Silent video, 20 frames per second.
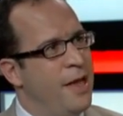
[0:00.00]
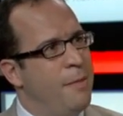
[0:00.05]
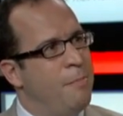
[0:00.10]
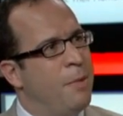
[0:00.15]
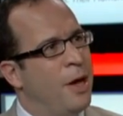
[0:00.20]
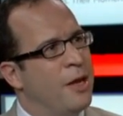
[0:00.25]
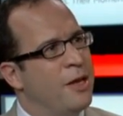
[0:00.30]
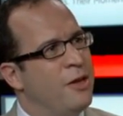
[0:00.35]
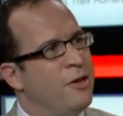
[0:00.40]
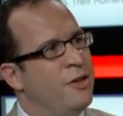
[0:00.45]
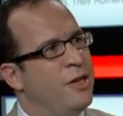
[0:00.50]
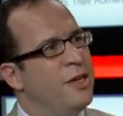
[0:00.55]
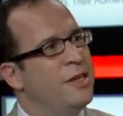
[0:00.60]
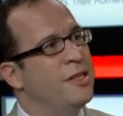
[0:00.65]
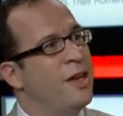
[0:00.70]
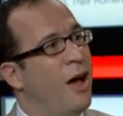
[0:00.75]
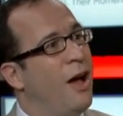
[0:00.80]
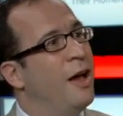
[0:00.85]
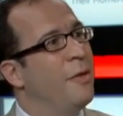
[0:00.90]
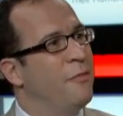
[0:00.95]
But you need
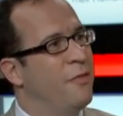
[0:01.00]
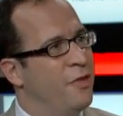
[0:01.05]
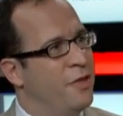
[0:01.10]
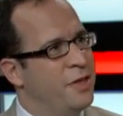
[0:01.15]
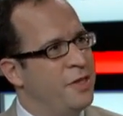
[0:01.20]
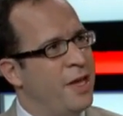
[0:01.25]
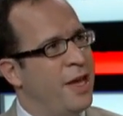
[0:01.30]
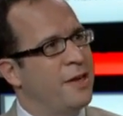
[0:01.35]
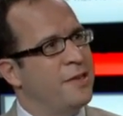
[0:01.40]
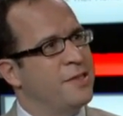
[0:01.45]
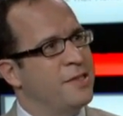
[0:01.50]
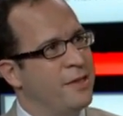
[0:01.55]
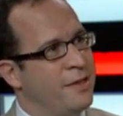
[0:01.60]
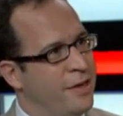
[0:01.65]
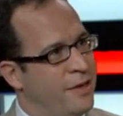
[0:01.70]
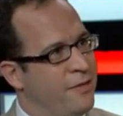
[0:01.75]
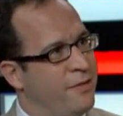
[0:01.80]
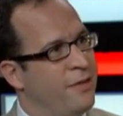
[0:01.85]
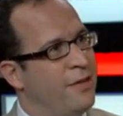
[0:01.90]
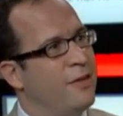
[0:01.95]
time for the text to
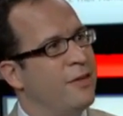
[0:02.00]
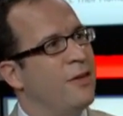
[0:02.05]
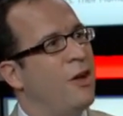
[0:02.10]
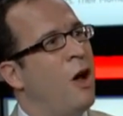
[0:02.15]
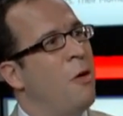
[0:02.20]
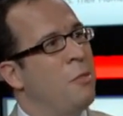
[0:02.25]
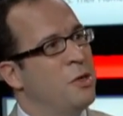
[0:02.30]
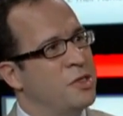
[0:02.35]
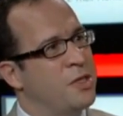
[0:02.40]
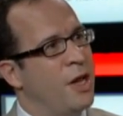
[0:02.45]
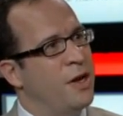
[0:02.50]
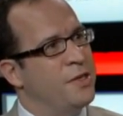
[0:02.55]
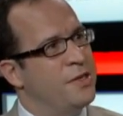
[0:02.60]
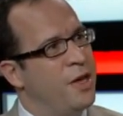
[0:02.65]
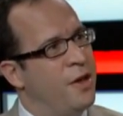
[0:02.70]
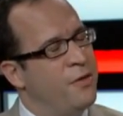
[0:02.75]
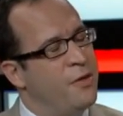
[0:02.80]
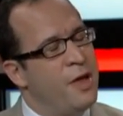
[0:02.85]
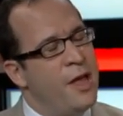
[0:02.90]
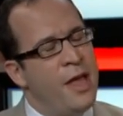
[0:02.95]
live almost on its
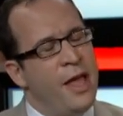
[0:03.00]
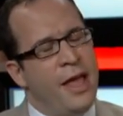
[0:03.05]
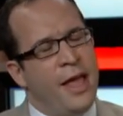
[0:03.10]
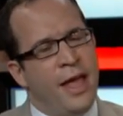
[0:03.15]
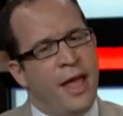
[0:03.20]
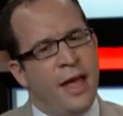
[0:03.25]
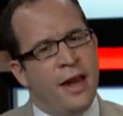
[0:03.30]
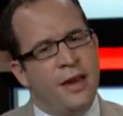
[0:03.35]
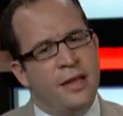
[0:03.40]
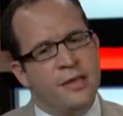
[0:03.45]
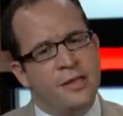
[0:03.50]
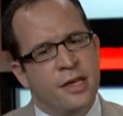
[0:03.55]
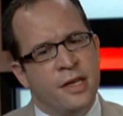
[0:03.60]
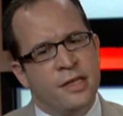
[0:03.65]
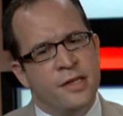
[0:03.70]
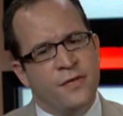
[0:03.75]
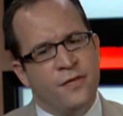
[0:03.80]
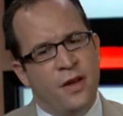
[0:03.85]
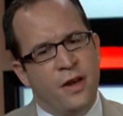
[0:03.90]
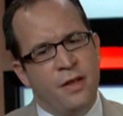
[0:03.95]
own. And
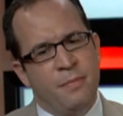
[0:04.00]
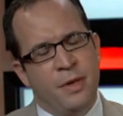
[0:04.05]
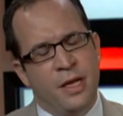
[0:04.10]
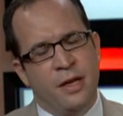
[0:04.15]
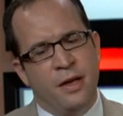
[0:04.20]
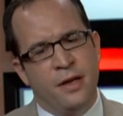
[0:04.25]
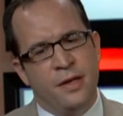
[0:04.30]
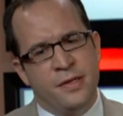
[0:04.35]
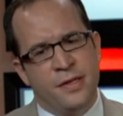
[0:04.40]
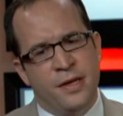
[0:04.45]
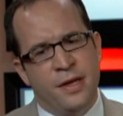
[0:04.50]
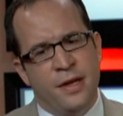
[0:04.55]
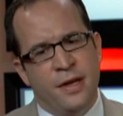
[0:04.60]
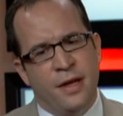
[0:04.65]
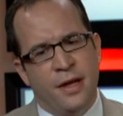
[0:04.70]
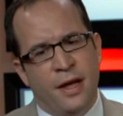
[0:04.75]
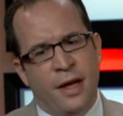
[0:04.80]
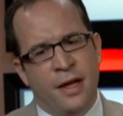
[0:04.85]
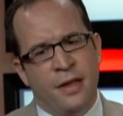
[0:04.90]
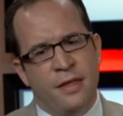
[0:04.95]
it's funny because
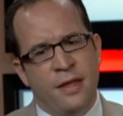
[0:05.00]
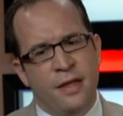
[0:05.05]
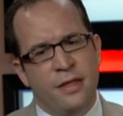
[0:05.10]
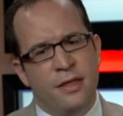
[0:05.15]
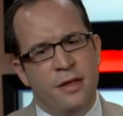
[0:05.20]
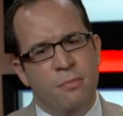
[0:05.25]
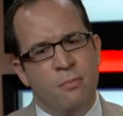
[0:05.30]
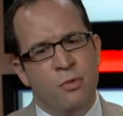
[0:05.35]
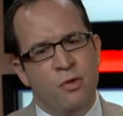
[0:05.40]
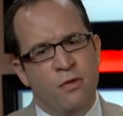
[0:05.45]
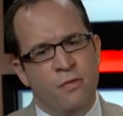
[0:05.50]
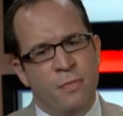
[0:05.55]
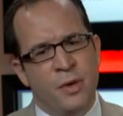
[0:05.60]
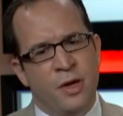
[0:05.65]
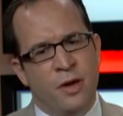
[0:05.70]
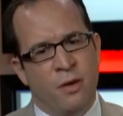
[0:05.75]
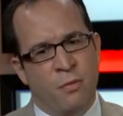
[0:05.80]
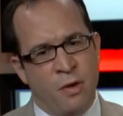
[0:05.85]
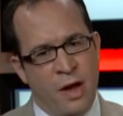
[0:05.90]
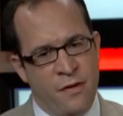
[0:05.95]
I think the movement
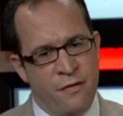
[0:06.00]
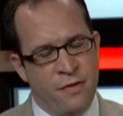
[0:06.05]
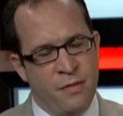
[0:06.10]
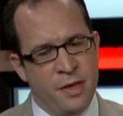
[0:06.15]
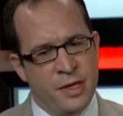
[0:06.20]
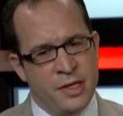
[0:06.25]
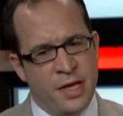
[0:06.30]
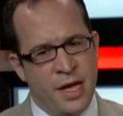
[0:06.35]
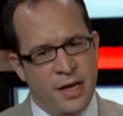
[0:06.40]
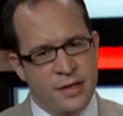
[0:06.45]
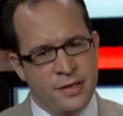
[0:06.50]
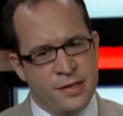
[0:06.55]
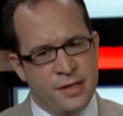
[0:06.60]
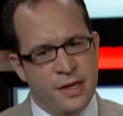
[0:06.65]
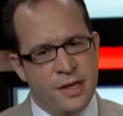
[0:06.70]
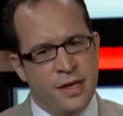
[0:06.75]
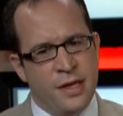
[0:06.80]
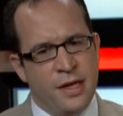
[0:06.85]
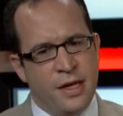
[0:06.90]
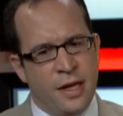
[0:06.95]
away from the text
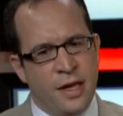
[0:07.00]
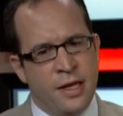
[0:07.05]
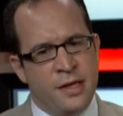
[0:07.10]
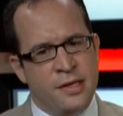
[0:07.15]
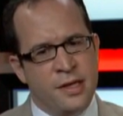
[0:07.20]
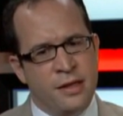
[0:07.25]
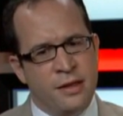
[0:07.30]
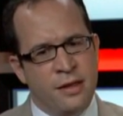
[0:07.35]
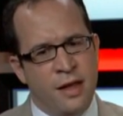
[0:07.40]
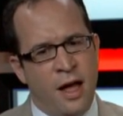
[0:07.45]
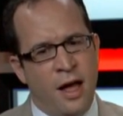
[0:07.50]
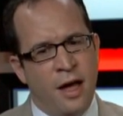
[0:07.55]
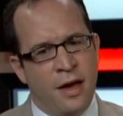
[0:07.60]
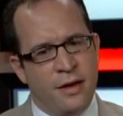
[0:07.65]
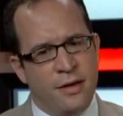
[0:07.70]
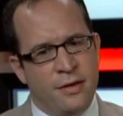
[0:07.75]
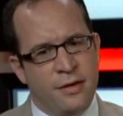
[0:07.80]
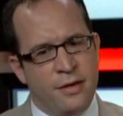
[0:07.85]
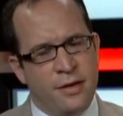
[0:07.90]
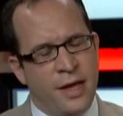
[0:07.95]
is a lot,
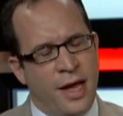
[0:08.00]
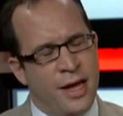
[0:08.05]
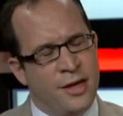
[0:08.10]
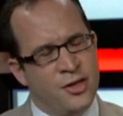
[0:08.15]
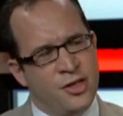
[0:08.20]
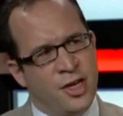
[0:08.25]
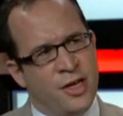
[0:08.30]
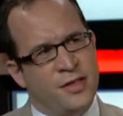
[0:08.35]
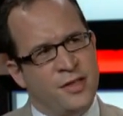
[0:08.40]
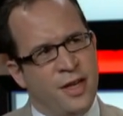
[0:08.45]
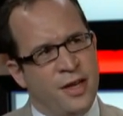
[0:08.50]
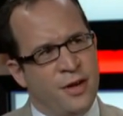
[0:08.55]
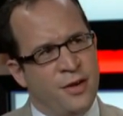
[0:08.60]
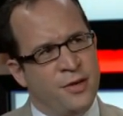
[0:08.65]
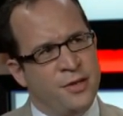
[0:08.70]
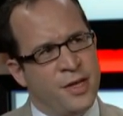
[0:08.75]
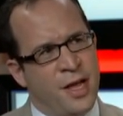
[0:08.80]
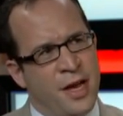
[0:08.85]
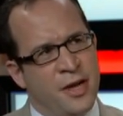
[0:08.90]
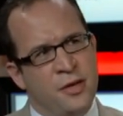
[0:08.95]
Kate, just like you're
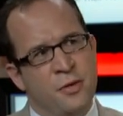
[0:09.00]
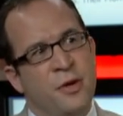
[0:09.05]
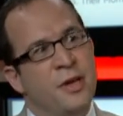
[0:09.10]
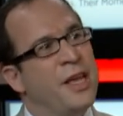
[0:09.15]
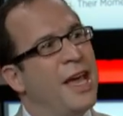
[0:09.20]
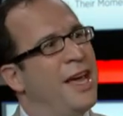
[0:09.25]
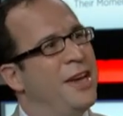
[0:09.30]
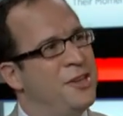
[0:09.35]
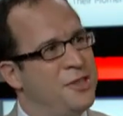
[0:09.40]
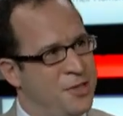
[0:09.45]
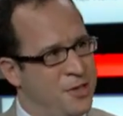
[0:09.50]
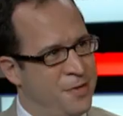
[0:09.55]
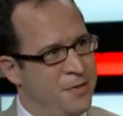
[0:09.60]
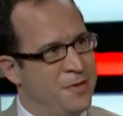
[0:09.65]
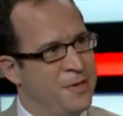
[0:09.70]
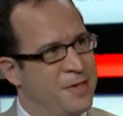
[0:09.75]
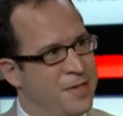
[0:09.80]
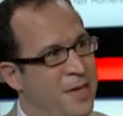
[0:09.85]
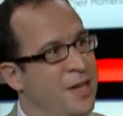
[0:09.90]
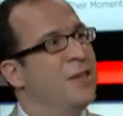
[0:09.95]
saying, to engage
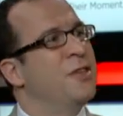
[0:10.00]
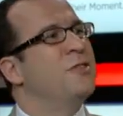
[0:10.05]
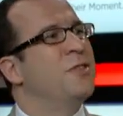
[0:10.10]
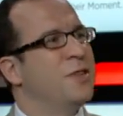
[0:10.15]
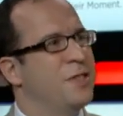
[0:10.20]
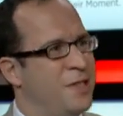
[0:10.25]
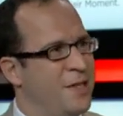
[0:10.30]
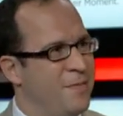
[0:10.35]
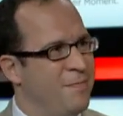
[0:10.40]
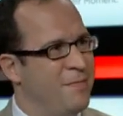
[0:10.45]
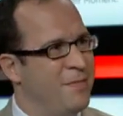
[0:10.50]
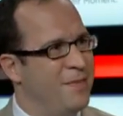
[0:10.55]
students, to interest them.